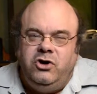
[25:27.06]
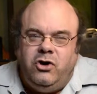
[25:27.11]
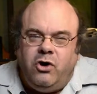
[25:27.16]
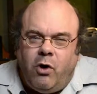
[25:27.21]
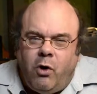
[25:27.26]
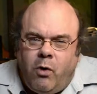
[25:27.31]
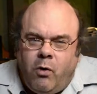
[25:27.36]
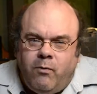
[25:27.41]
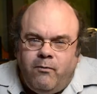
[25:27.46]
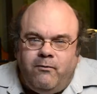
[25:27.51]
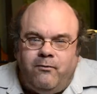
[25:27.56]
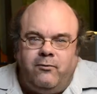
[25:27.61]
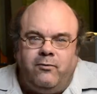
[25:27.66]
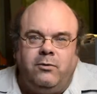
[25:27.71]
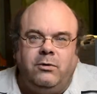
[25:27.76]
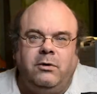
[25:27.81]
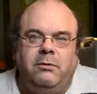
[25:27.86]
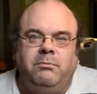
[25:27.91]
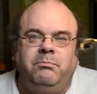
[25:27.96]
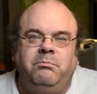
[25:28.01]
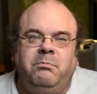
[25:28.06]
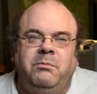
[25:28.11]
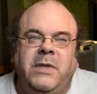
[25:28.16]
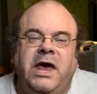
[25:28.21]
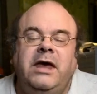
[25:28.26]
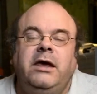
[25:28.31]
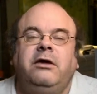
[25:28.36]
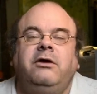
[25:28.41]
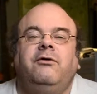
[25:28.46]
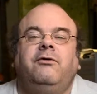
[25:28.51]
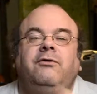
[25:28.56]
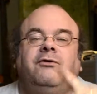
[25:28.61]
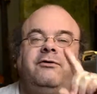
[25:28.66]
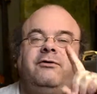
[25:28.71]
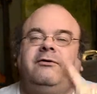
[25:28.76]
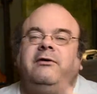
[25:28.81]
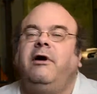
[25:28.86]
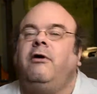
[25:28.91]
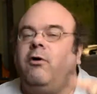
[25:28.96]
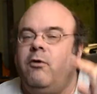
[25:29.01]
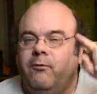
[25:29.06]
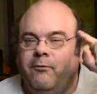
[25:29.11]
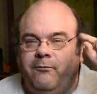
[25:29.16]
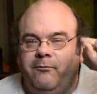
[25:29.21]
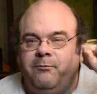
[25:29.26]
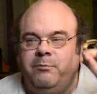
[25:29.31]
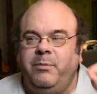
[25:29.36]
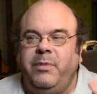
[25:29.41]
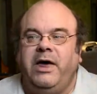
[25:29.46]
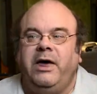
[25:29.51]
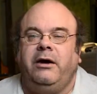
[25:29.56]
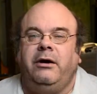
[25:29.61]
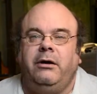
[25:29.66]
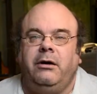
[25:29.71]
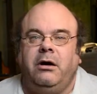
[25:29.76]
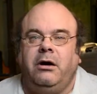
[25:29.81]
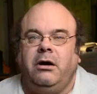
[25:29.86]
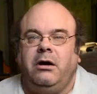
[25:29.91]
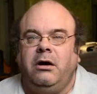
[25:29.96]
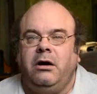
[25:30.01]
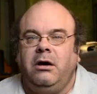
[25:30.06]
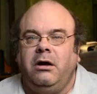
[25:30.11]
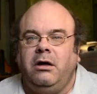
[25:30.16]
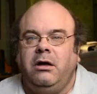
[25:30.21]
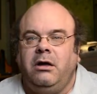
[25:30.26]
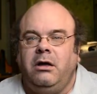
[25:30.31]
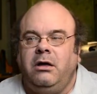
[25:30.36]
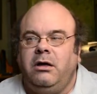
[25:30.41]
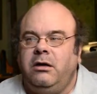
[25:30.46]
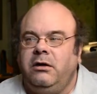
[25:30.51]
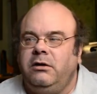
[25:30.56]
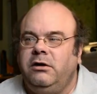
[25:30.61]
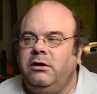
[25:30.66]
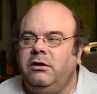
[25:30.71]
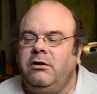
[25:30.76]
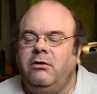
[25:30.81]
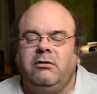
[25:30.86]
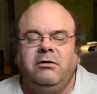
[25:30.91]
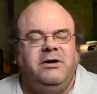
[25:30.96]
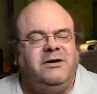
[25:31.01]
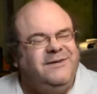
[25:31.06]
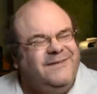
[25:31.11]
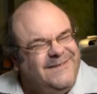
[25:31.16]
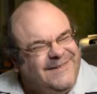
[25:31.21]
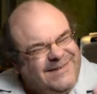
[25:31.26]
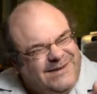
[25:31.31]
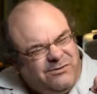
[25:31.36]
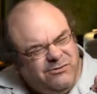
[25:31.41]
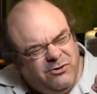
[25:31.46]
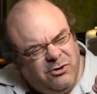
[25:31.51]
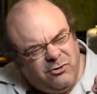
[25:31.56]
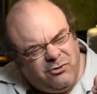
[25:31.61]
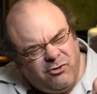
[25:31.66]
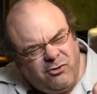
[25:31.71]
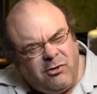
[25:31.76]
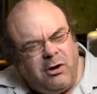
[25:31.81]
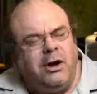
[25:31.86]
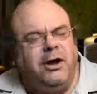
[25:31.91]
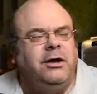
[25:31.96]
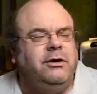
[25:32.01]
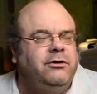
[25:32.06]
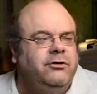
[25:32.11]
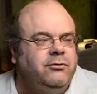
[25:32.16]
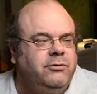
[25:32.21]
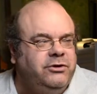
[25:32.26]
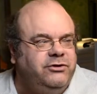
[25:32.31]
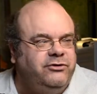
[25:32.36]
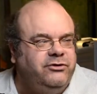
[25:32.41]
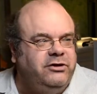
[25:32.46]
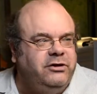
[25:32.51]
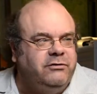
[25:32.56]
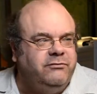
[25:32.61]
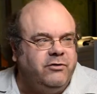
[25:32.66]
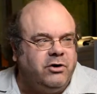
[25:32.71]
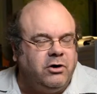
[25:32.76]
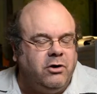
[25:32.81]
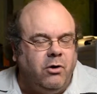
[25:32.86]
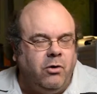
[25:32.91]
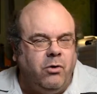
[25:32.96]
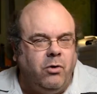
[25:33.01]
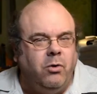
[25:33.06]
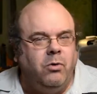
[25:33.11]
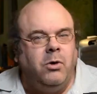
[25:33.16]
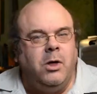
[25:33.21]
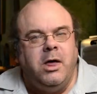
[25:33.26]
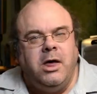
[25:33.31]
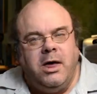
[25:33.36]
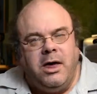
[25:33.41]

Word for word: go for it make yourself better you know if you're trying to achieve a goal